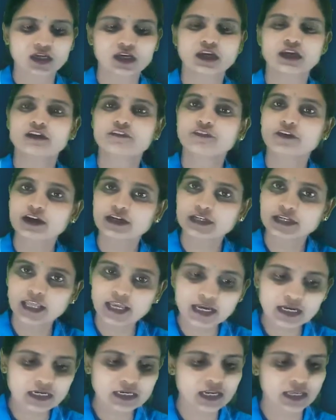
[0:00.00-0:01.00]
If I
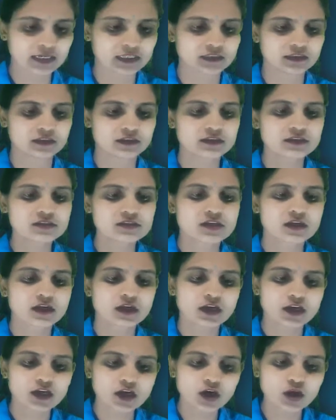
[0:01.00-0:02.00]
take like this,
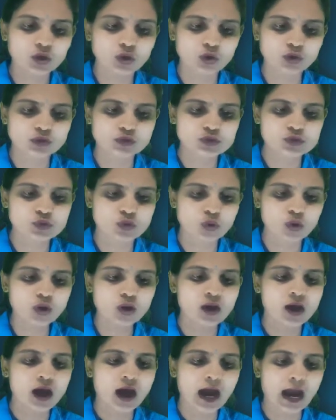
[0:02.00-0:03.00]
here
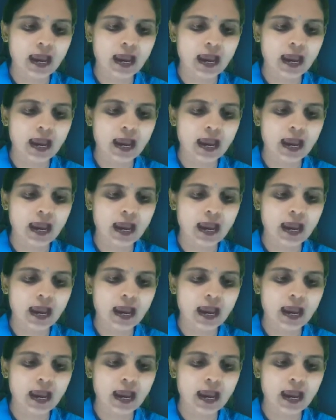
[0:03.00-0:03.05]
also